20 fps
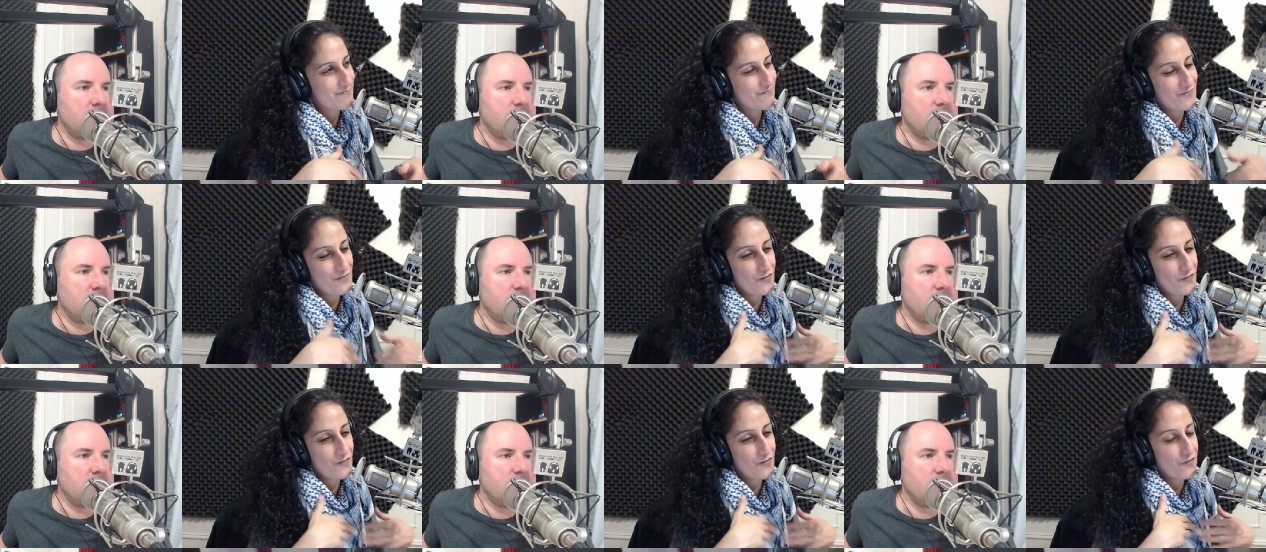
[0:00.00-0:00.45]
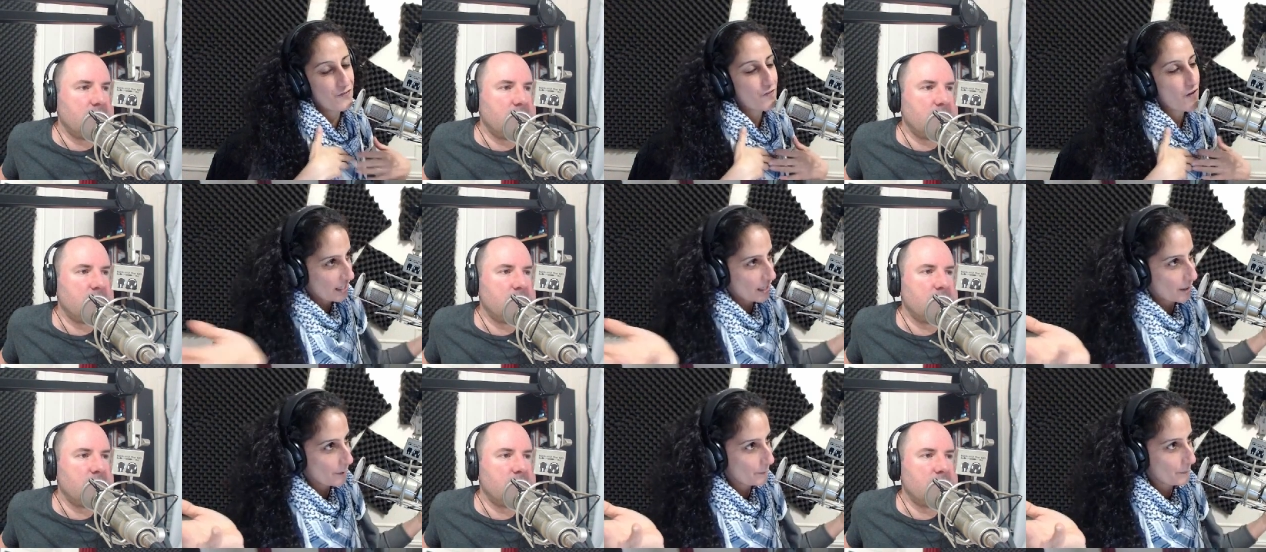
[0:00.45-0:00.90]

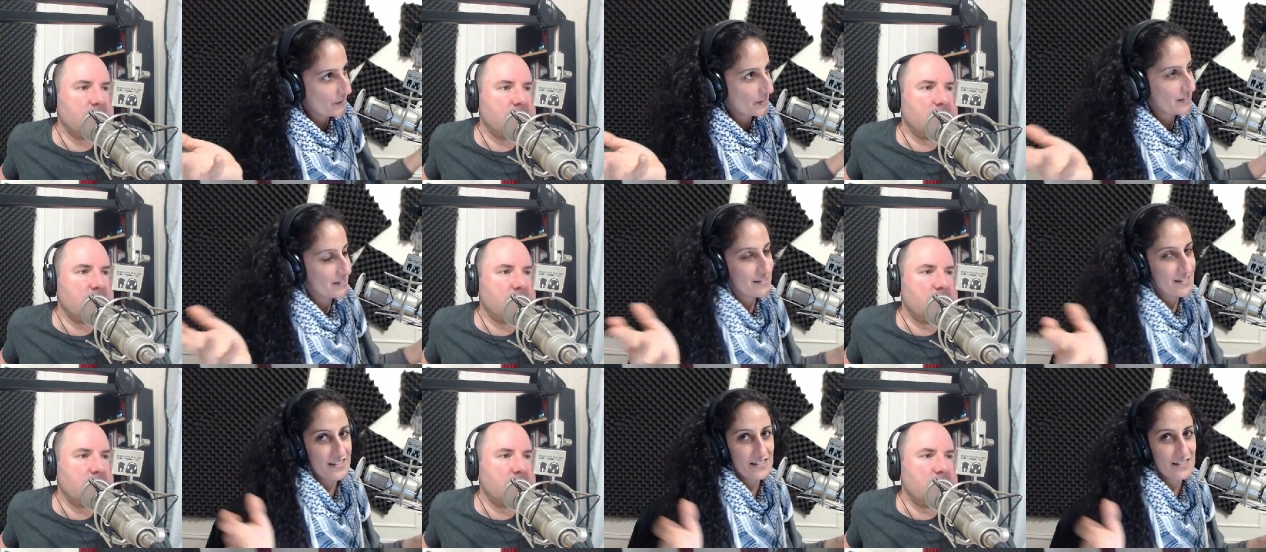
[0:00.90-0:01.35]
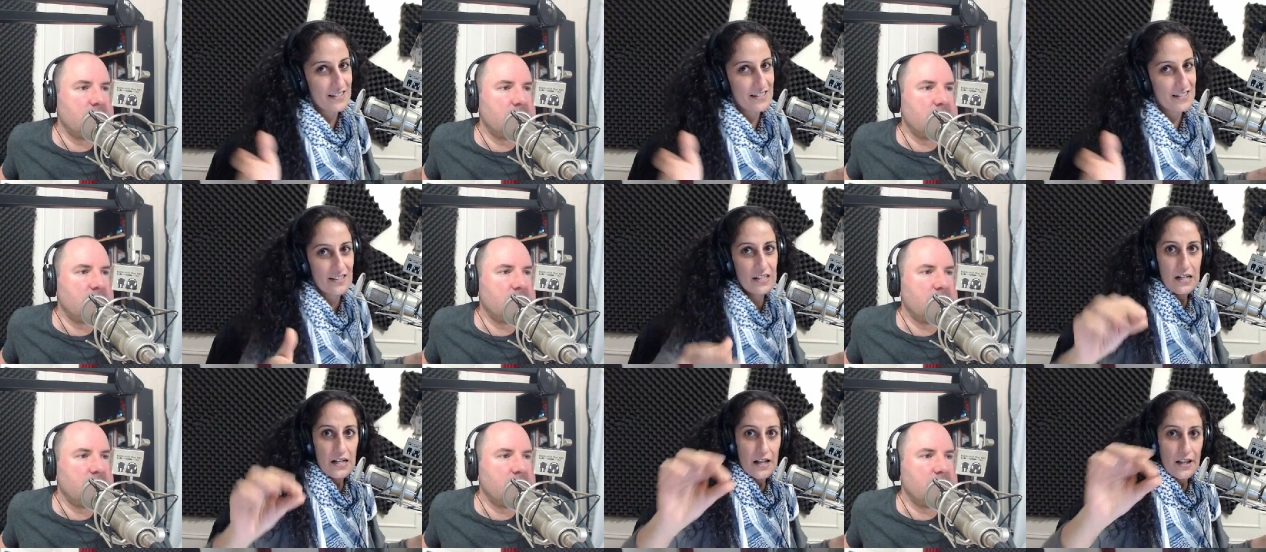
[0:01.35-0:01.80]
Speaker 1: fuck it up because
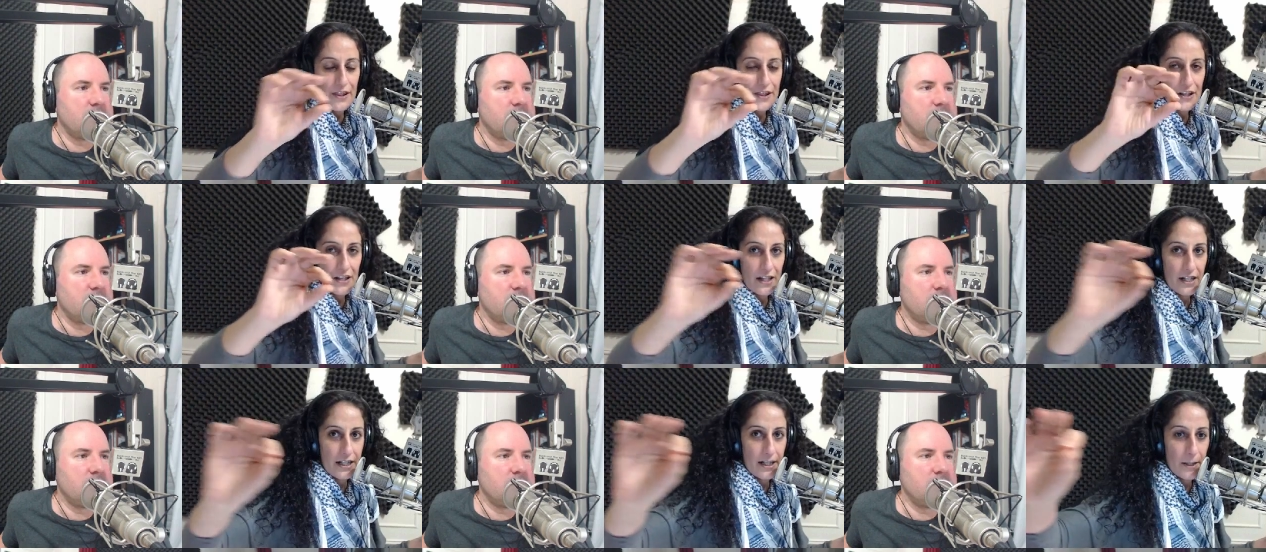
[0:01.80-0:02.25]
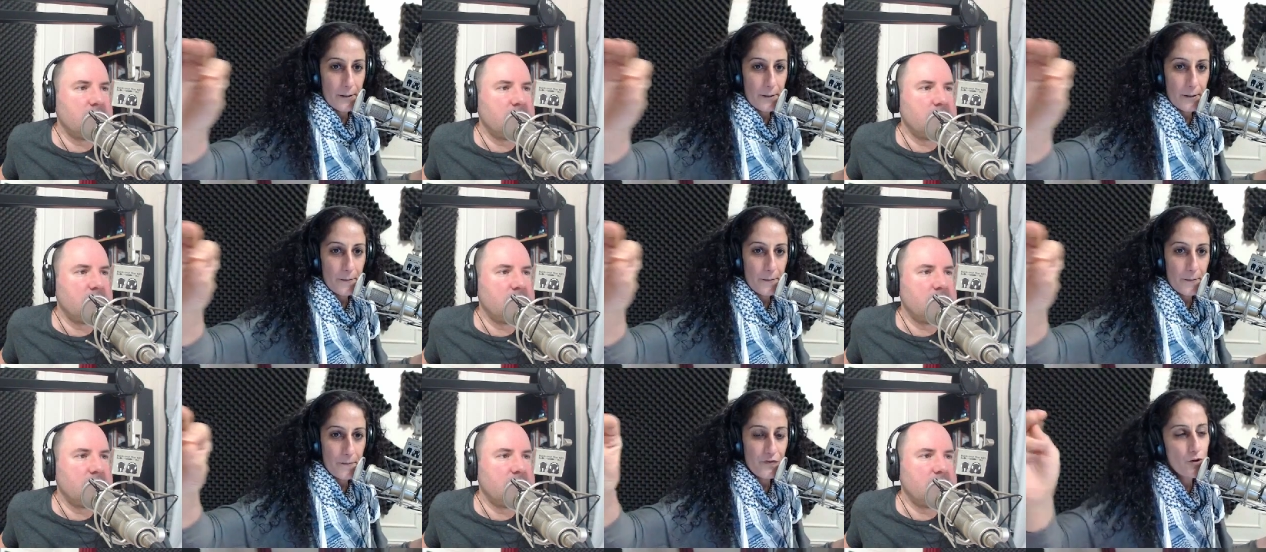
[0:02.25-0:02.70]
the the um,